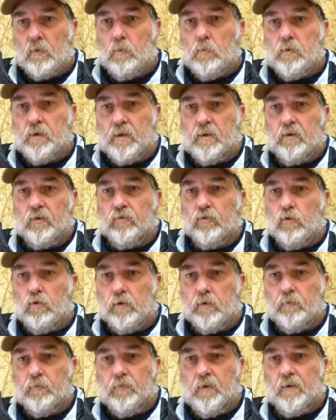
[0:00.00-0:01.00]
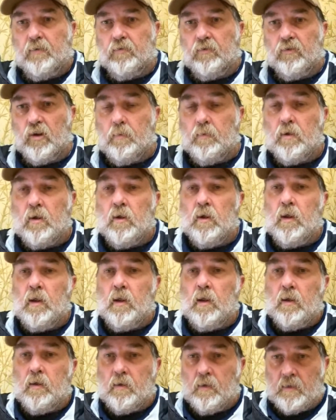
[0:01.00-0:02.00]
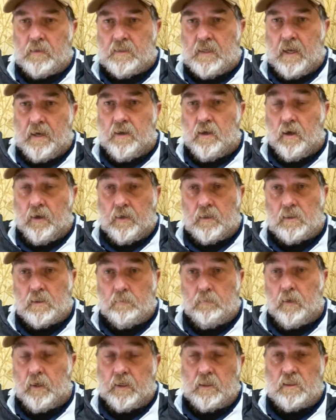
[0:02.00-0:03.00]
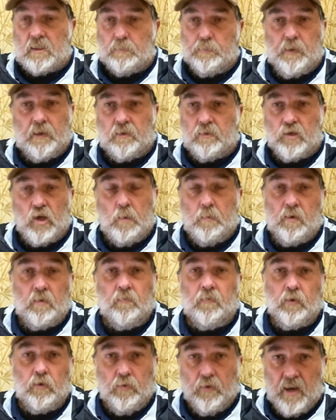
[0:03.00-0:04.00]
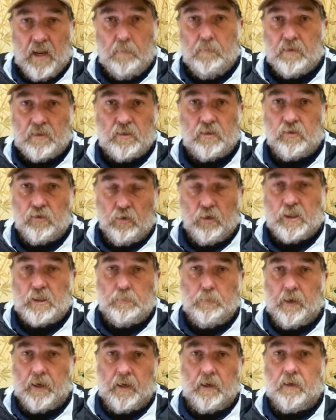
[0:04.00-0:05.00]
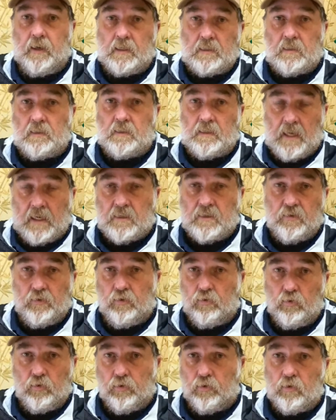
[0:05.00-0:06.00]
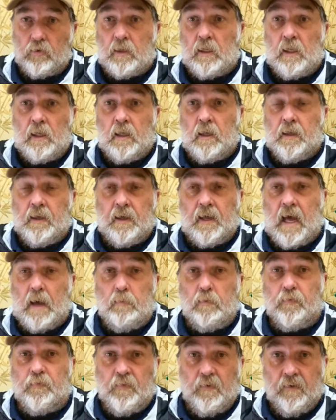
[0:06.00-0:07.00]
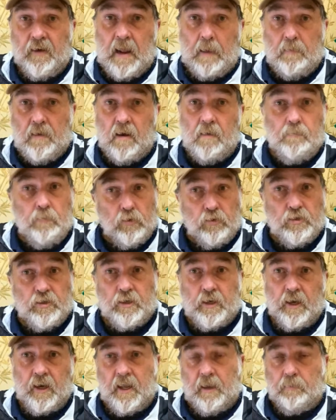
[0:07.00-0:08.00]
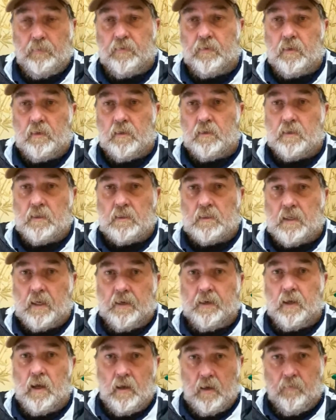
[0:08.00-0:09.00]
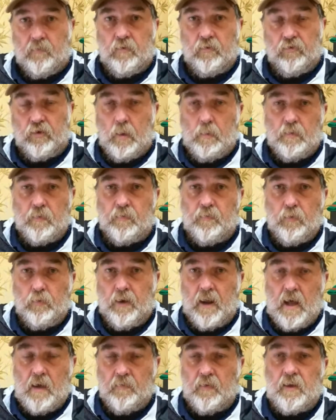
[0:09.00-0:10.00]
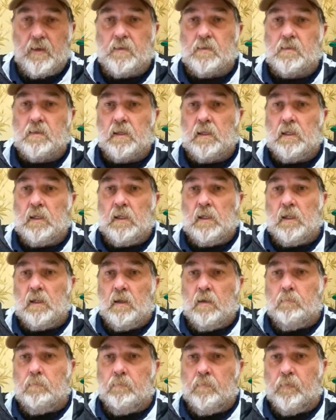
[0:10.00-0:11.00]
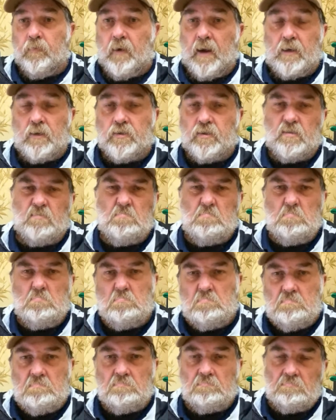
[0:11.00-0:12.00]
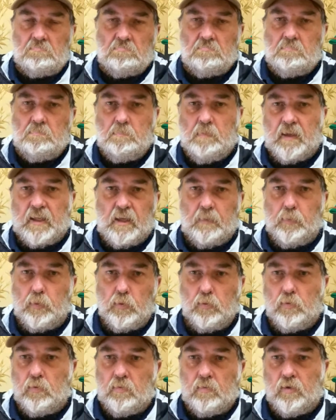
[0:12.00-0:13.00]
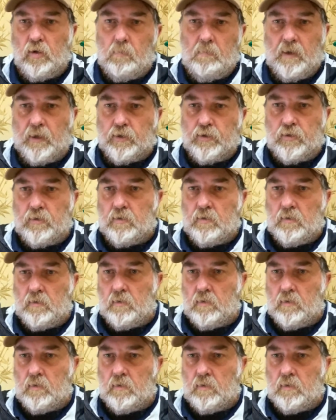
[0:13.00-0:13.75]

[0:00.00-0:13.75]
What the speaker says: I want to talk in French or German. Ja, Sunday, I can speak German. Wir können ein bisschen Deutsch sprechen. Das ist ganz in Ordnung. Ich habe 4,5 Jahre in München gelebt. Ja, Sunday, I lived in Germany for 4.5 years. French, petit peu, not much.